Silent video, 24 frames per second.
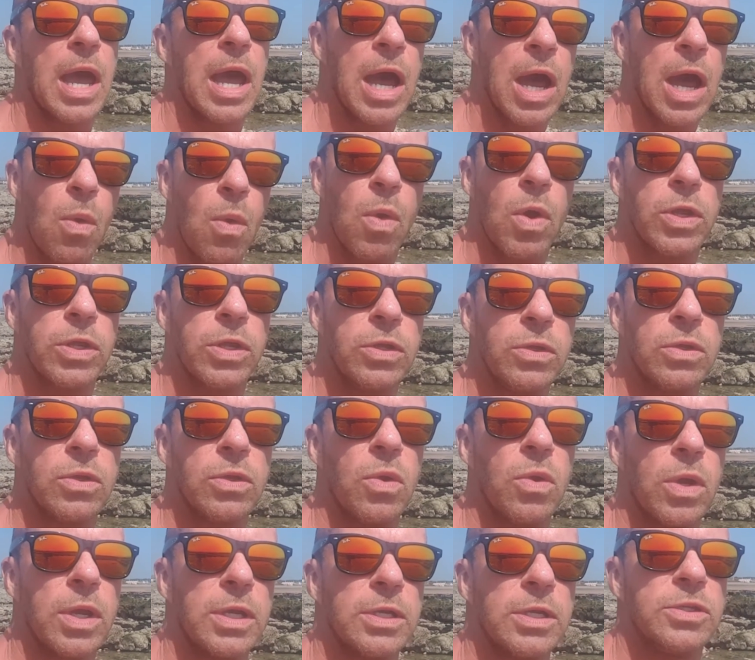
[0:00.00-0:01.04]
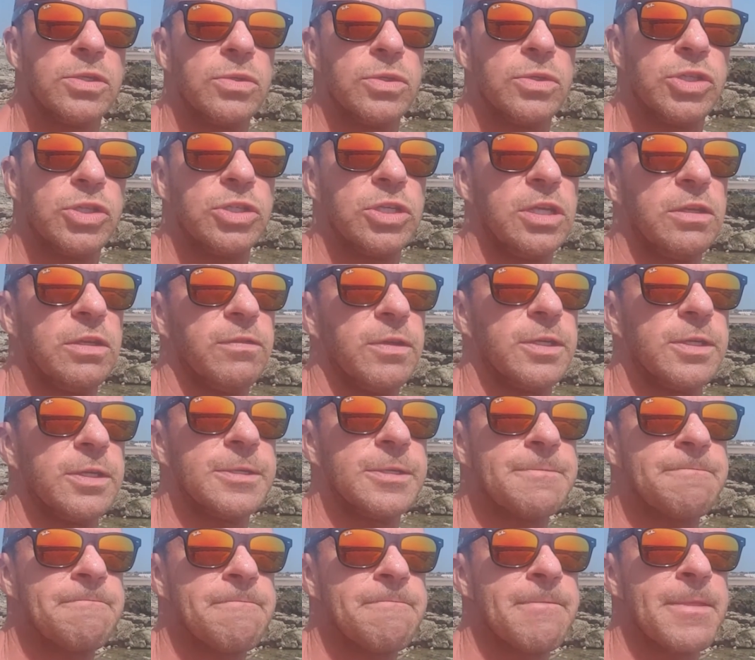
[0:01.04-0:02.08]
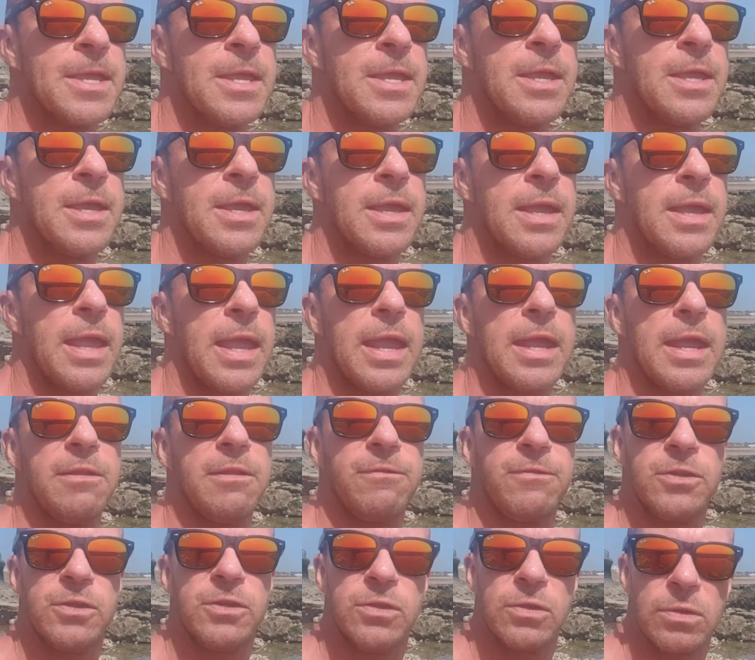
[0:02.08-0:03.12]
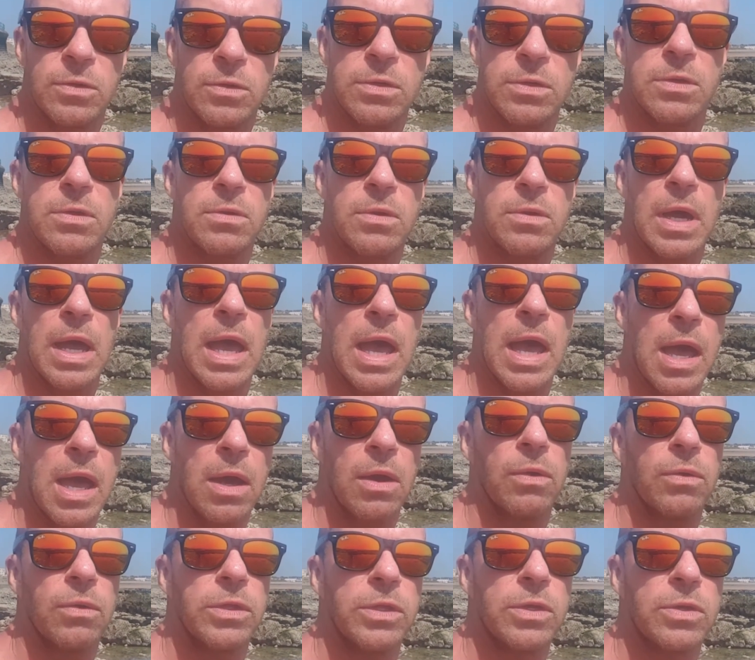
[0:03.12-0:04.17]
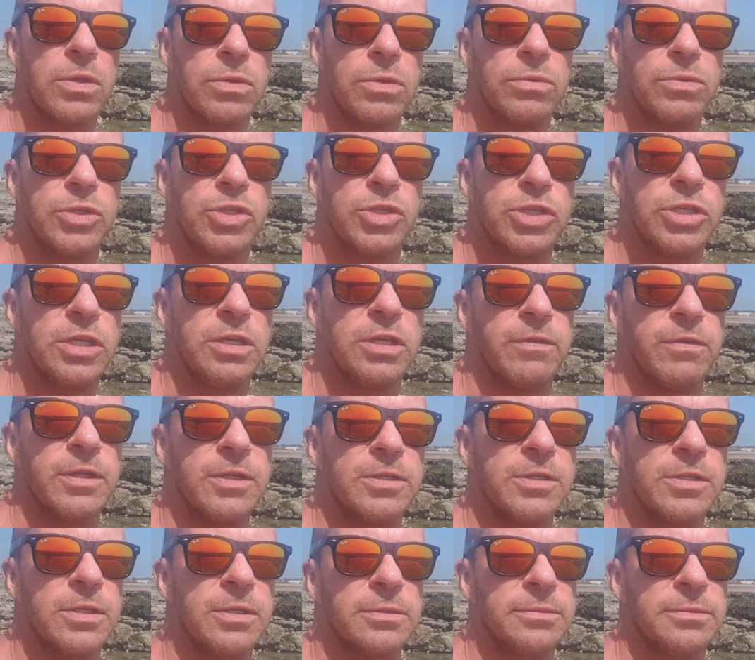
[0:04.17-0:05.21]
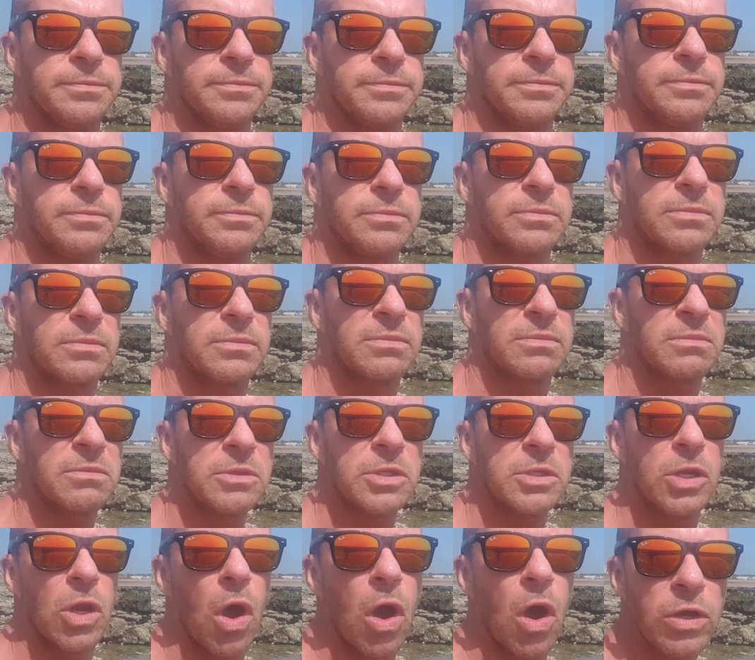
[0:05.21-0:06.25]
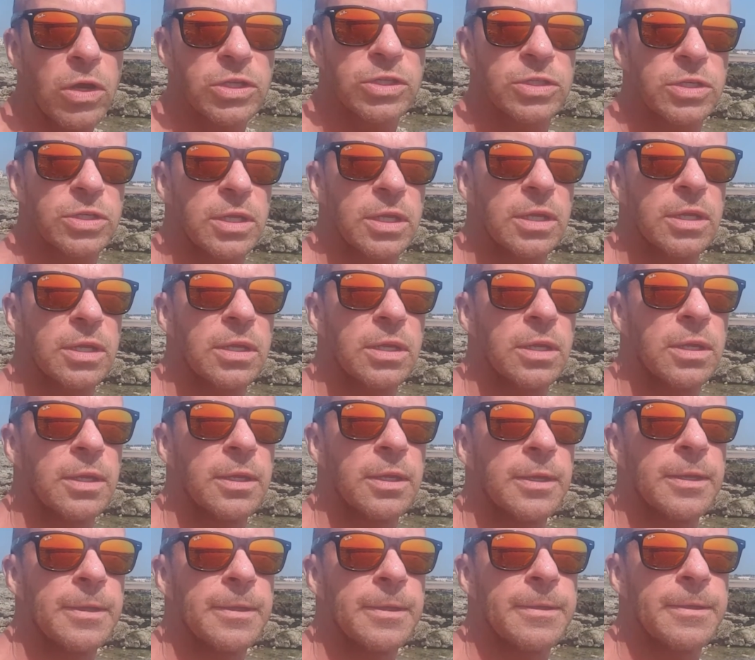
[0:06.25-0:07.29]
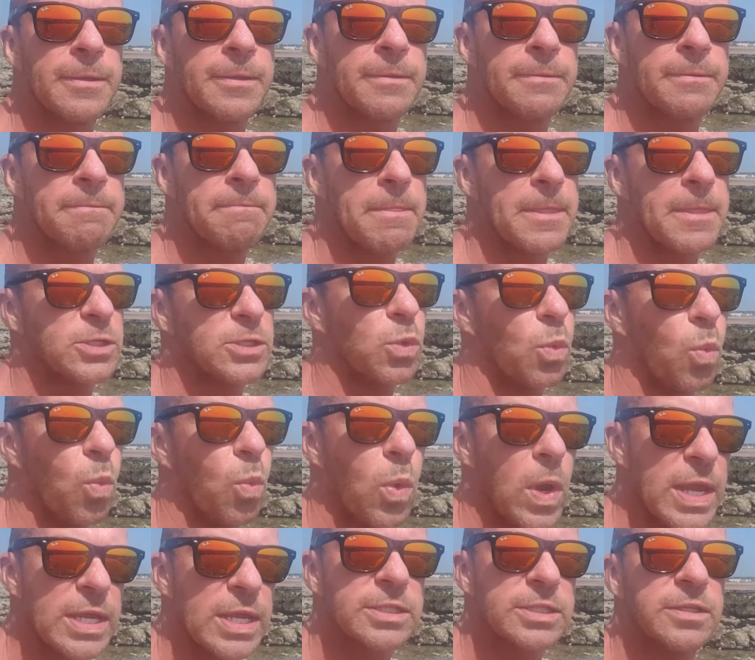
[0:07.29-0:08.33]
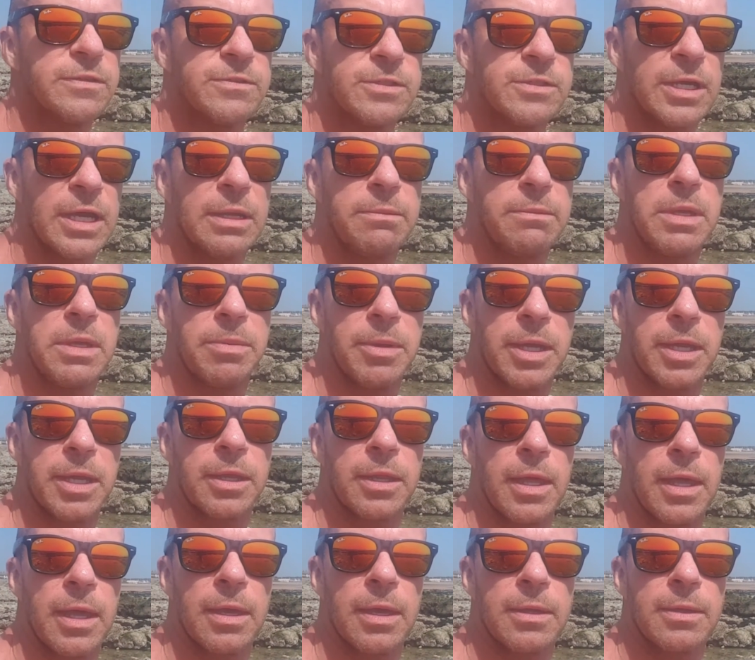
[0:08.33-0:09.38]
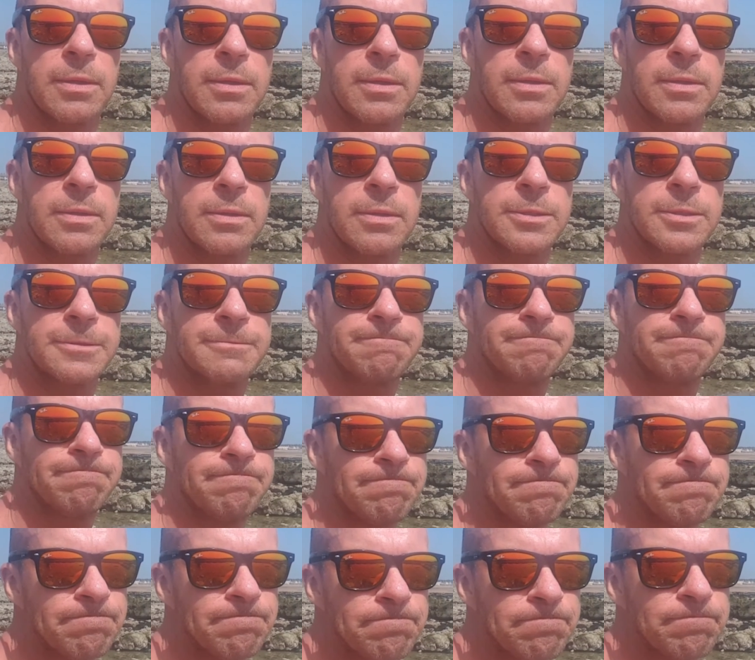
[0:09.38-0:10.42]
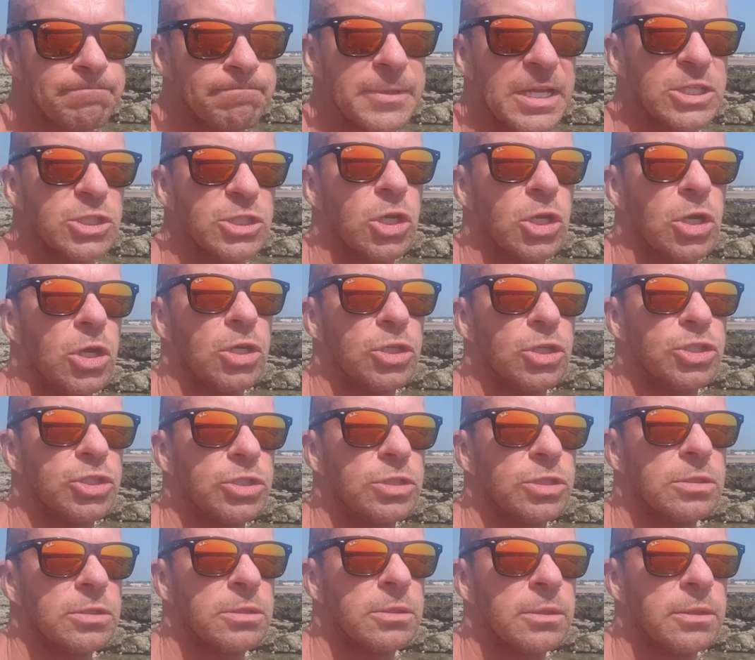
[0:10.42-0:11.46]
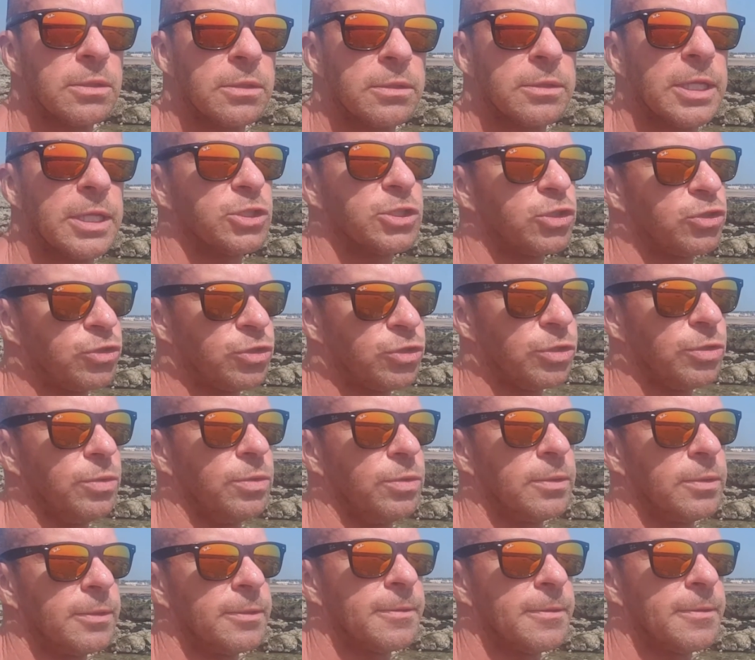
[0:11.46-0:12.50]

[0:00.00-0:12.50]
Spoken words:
How are you going to achieve it? And if you don't know how you're going to achieve it, then honestly, it's a waste of time you being there. That's harsh, that's true.